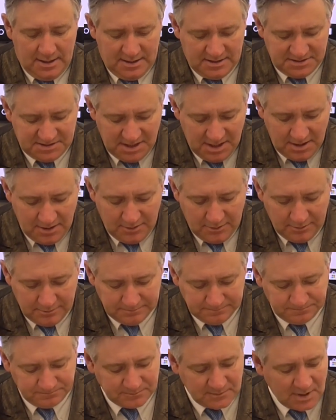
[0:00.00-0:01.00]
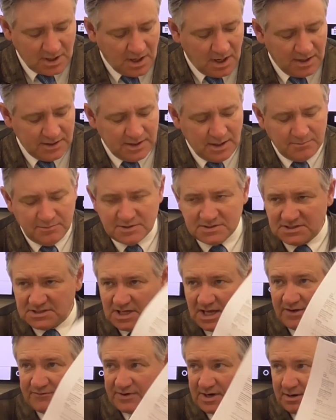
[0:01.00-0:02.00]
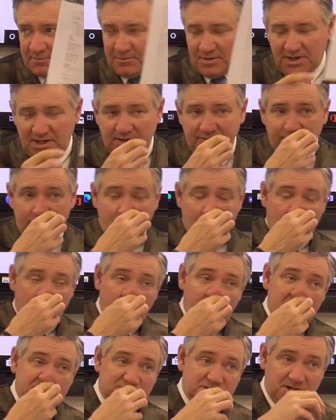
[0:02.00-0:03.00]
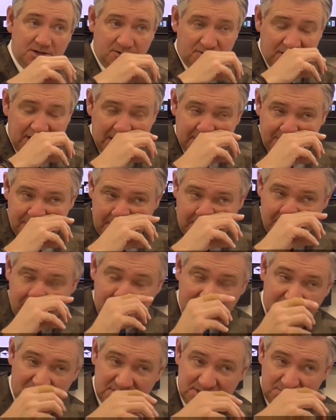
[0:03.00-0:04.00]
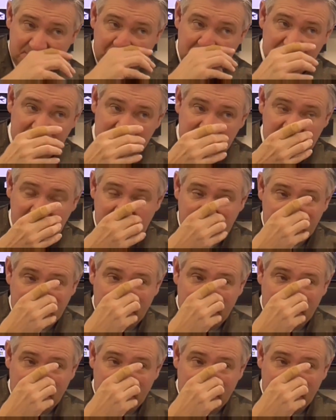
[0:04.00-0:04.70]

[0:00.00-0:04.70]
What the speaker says: So, on number 7, I'm going to give you all one sheet of graph paper. You're going to split the sheet of